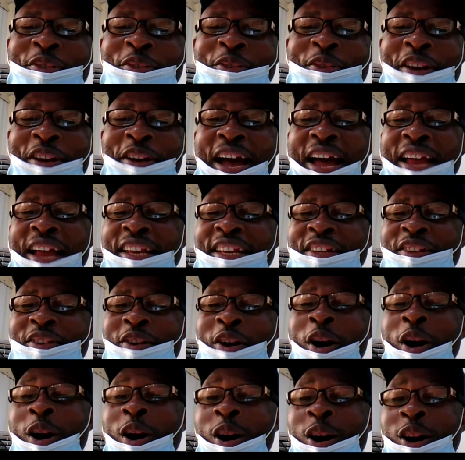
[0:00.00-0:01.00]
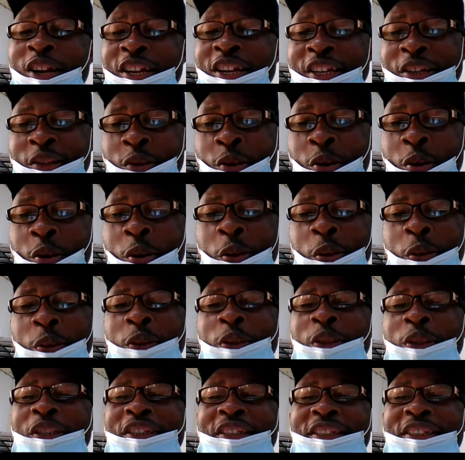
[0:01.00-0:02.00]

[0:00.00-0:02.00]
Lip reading: You had it all alone.